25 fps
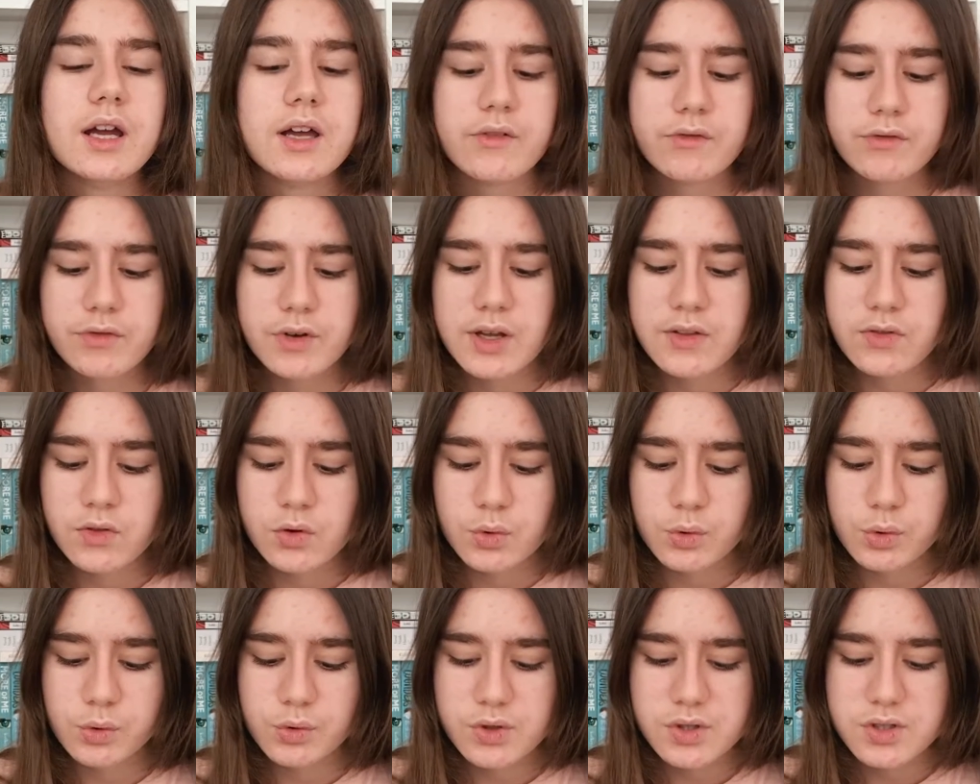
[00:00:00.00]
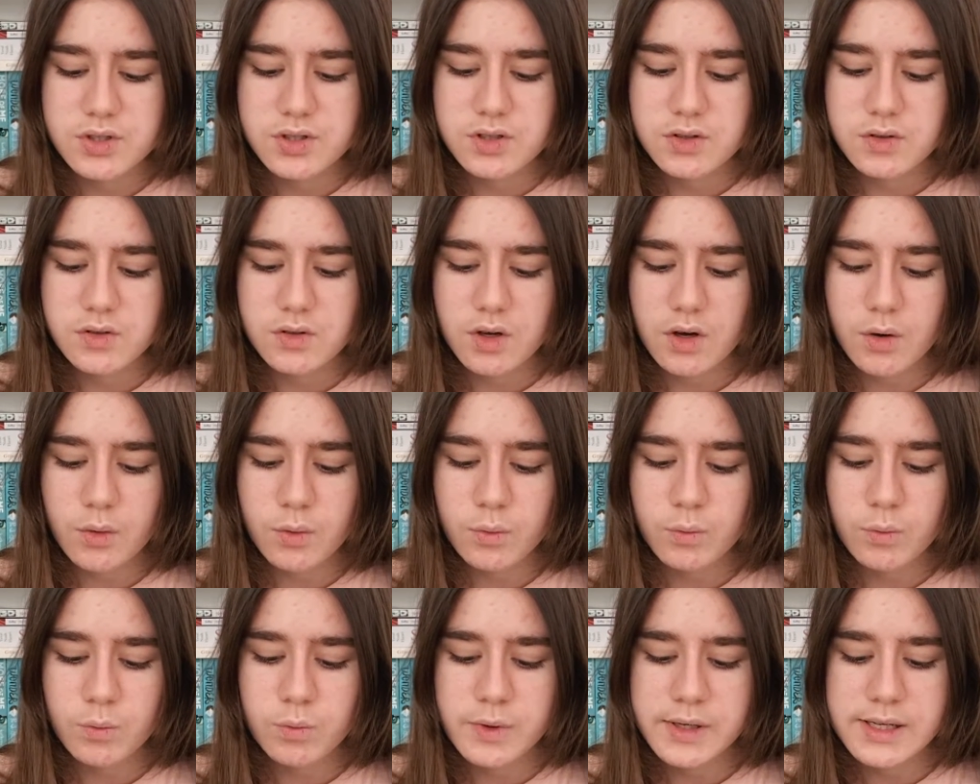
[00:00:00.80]
in the course
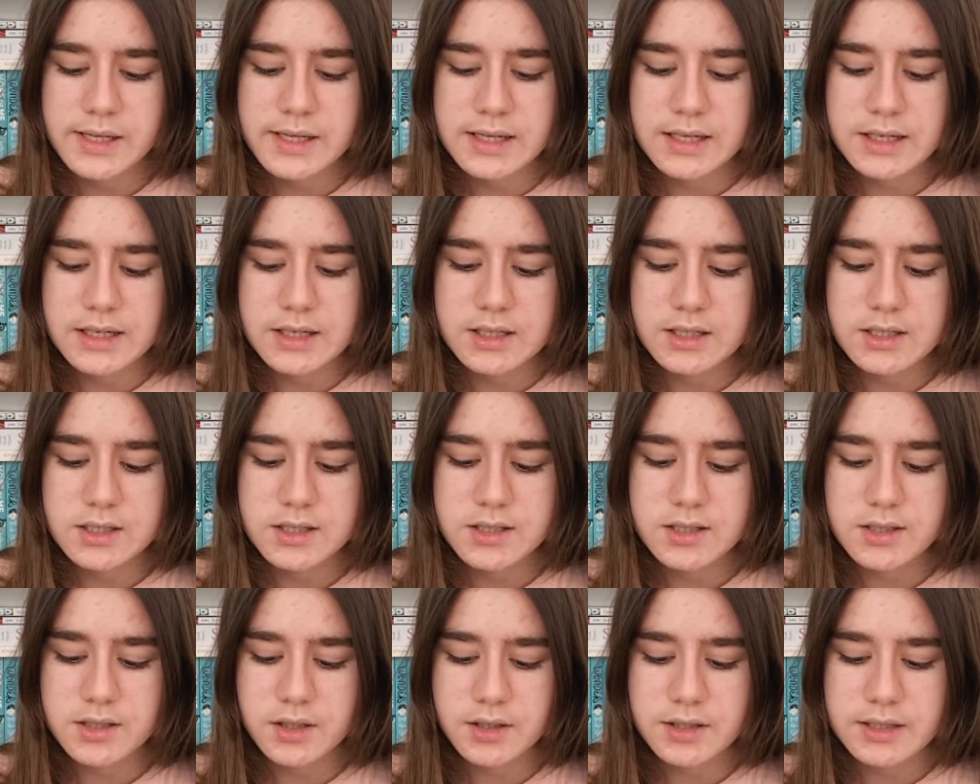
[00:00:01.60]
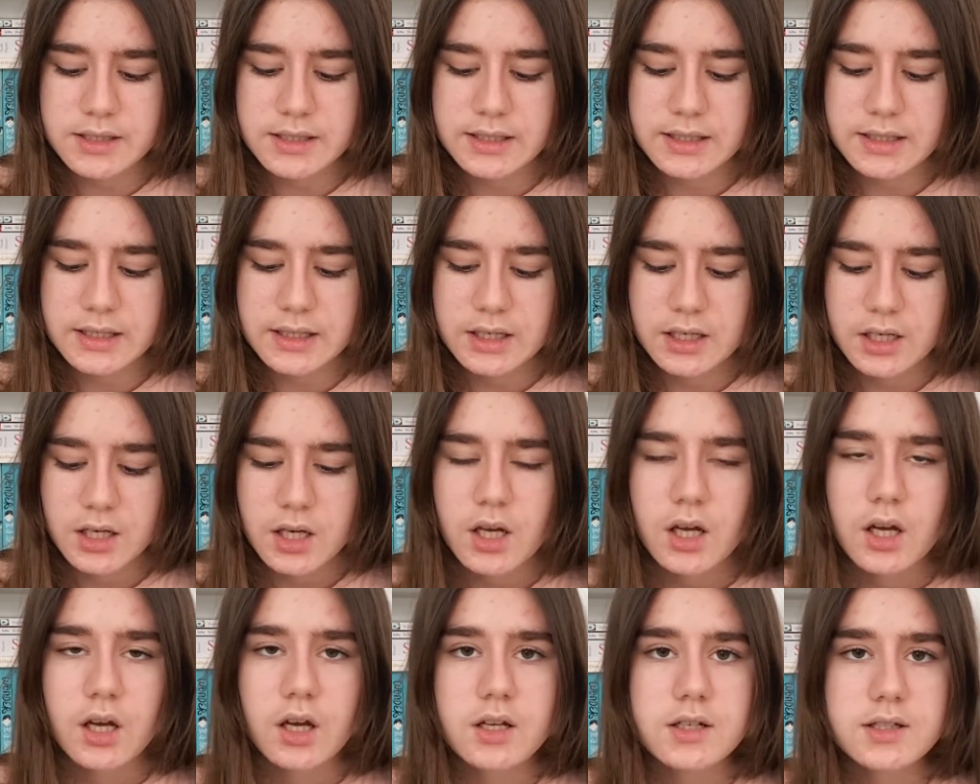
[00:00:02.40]
we study
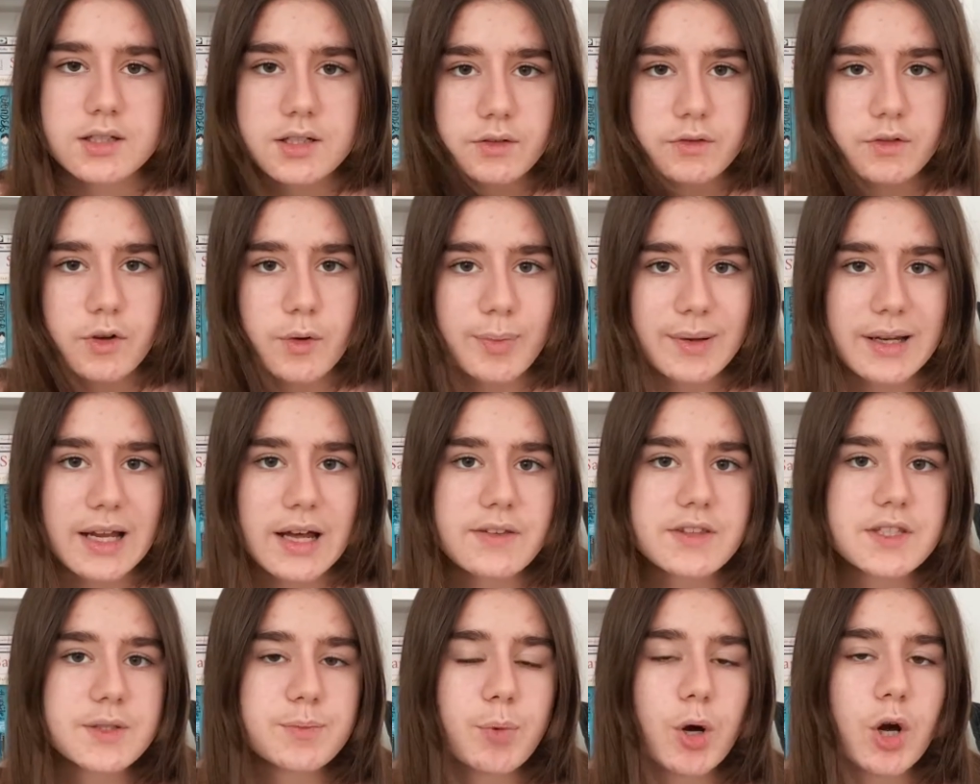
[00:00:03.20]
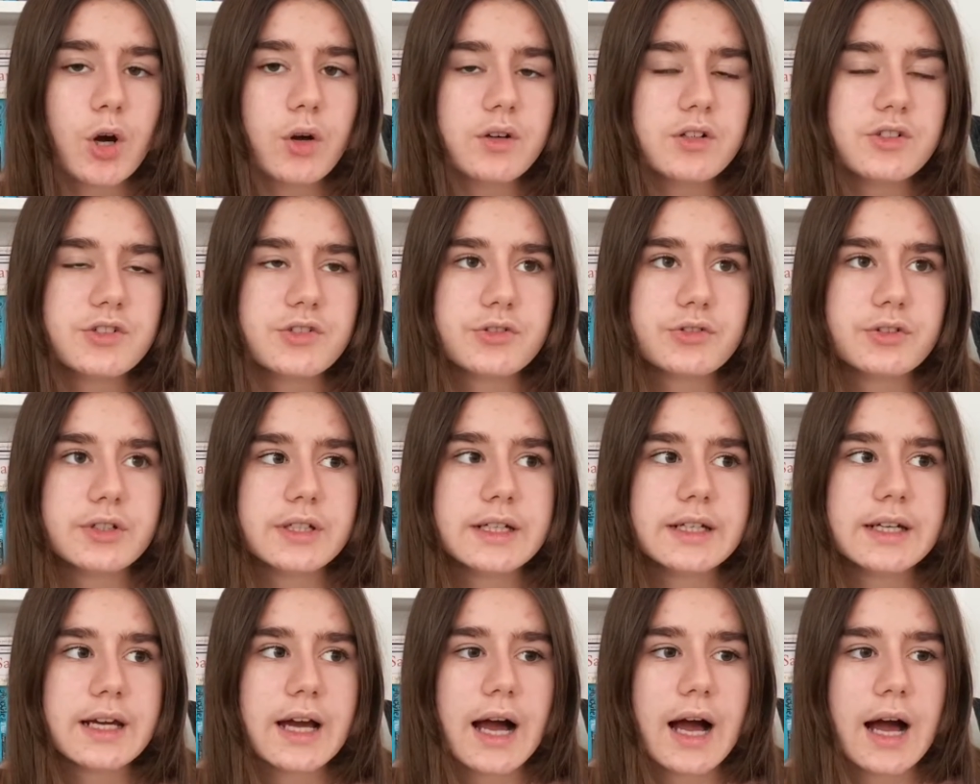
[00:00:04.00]
Sylvia Plath's
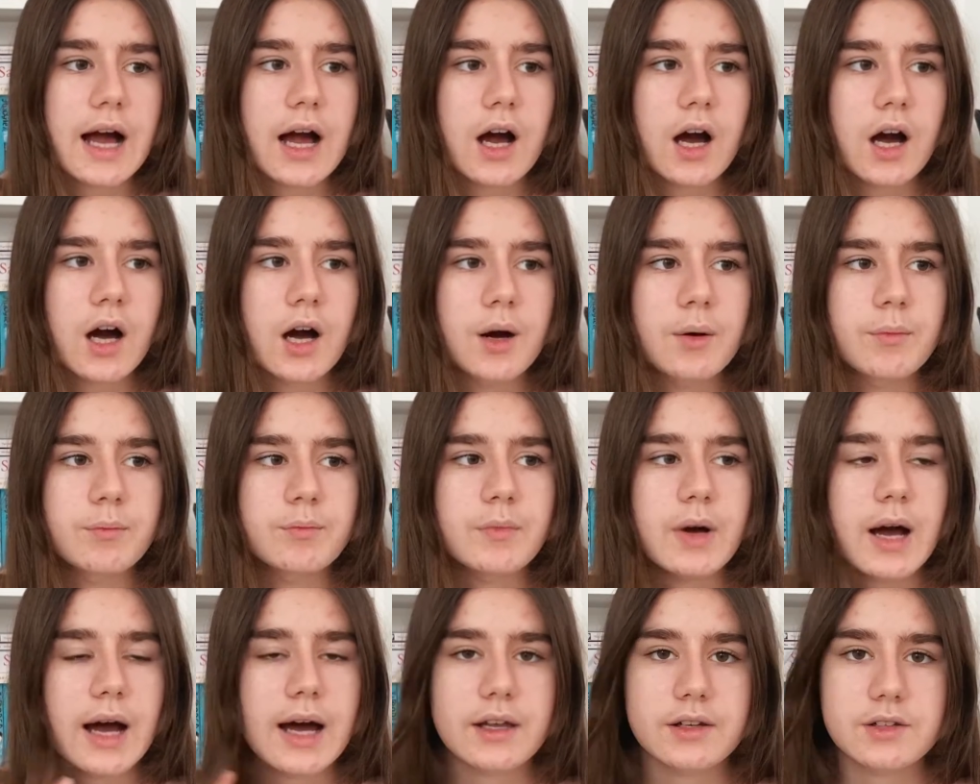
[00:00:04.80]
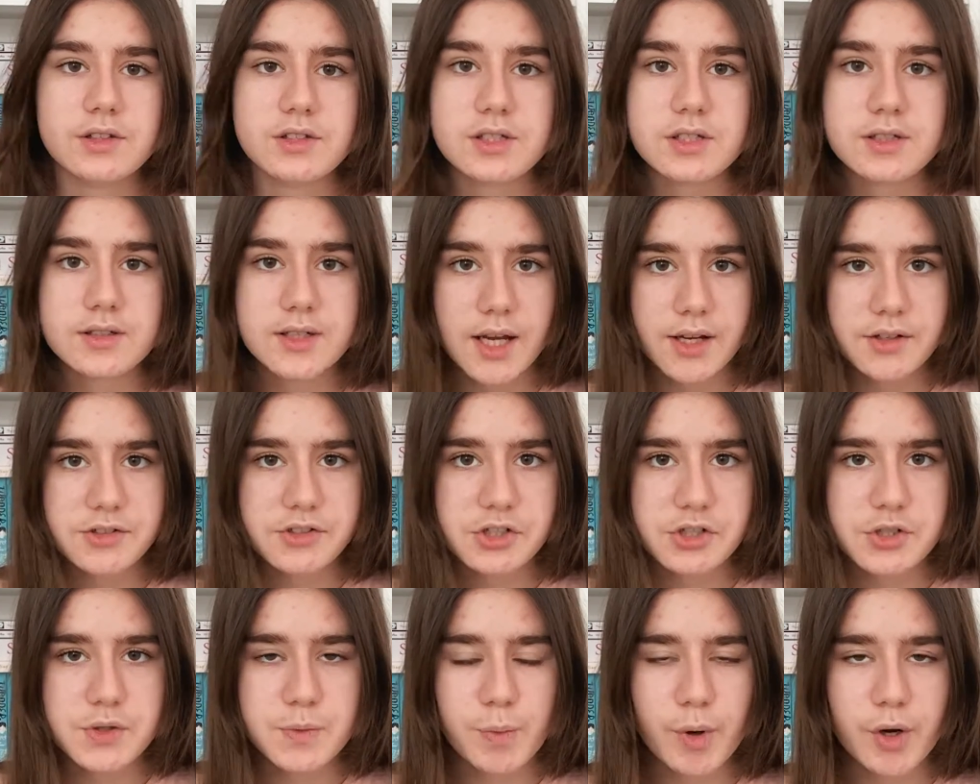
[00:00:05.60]
poetry and Ted
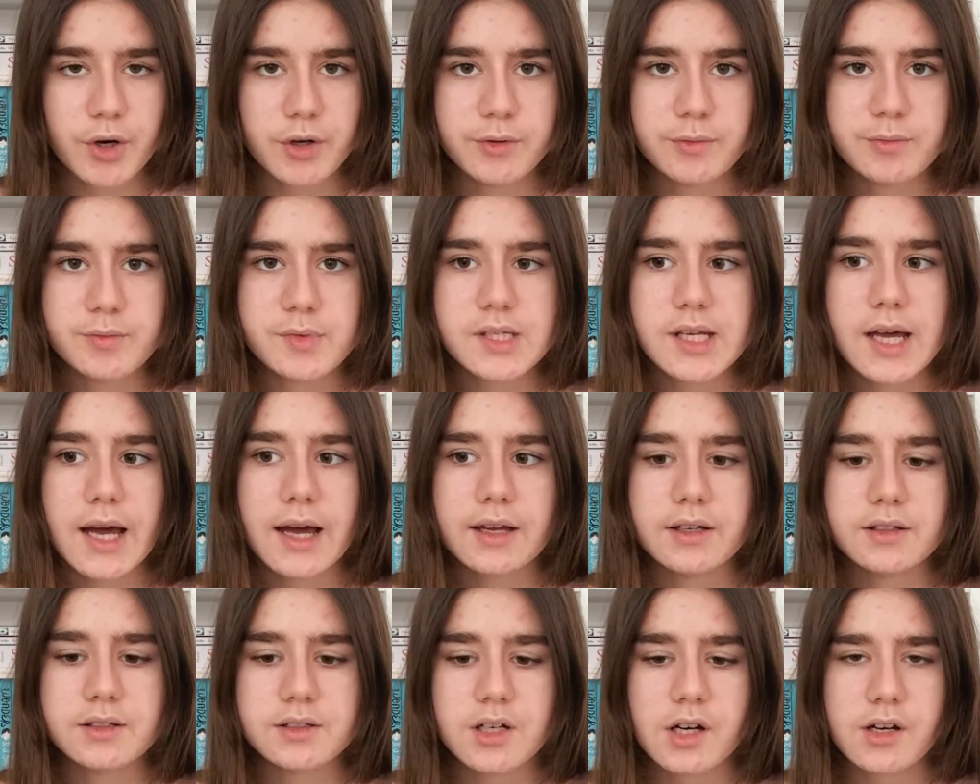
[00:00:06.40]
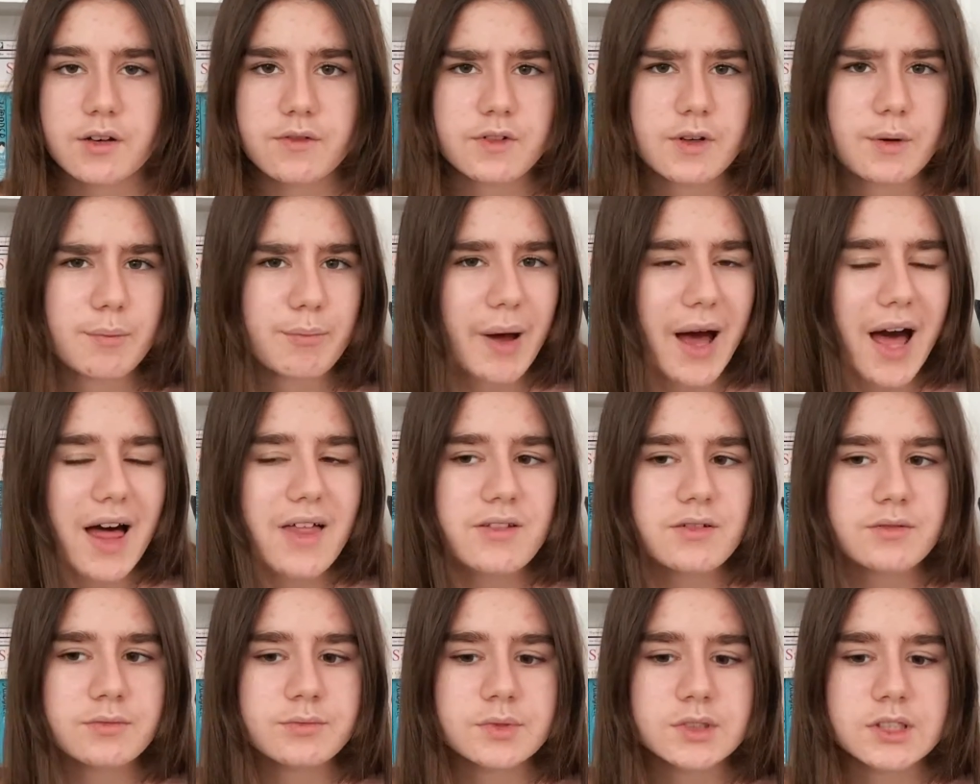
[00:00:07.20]
Hughes' poems and kind of compare
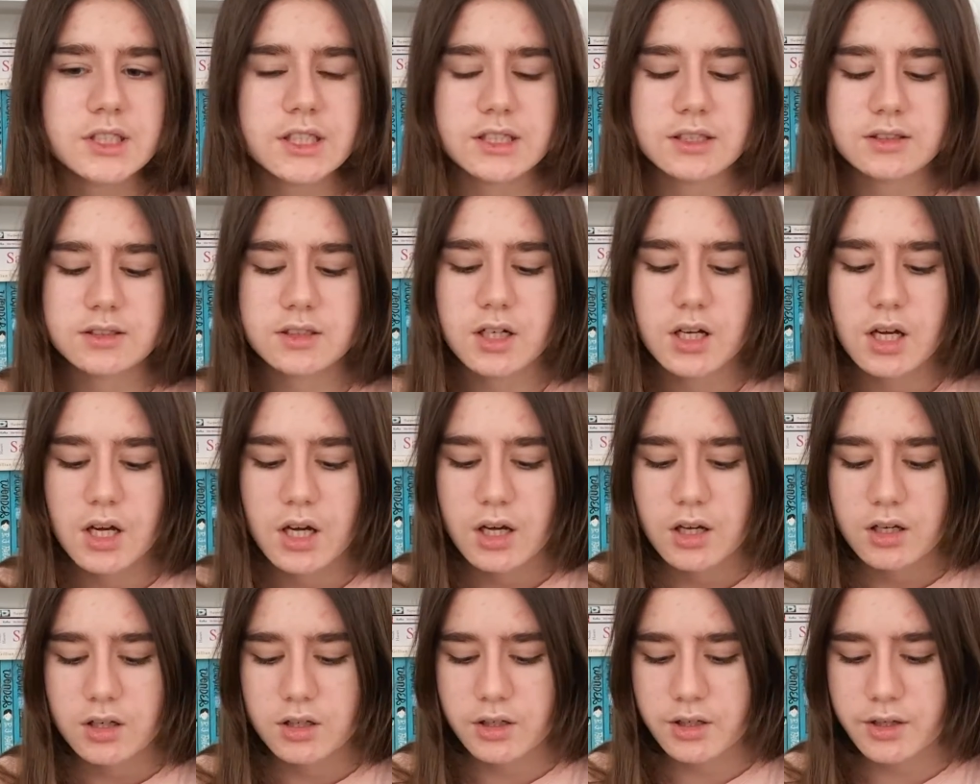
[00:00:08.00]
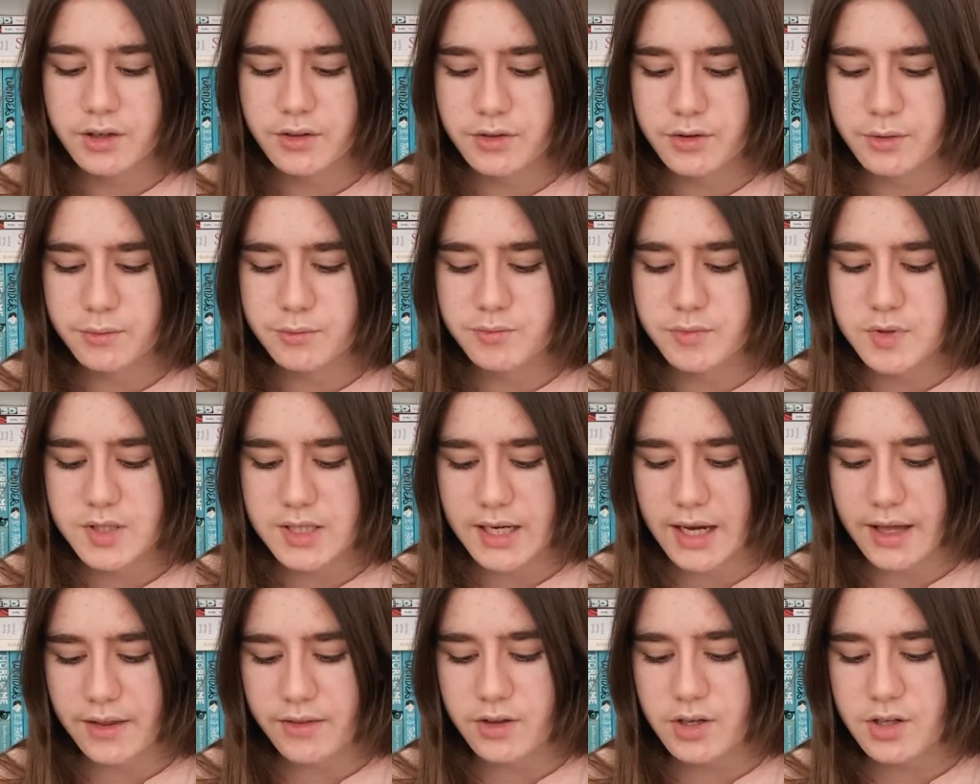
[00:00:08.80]
them and look at them
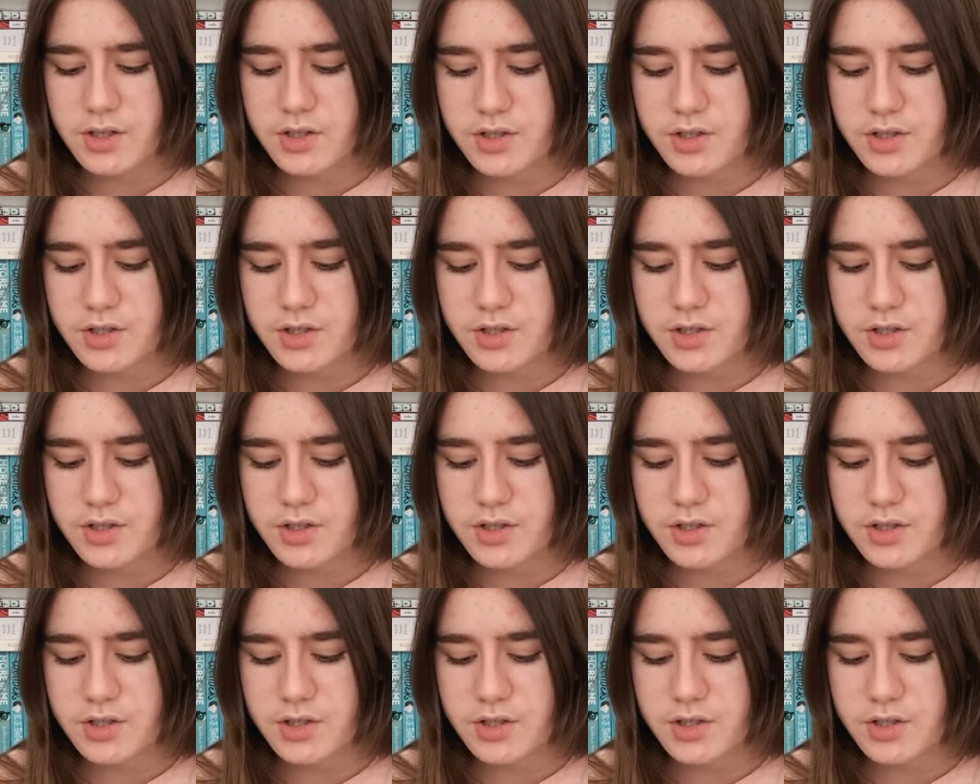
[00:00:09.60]
together.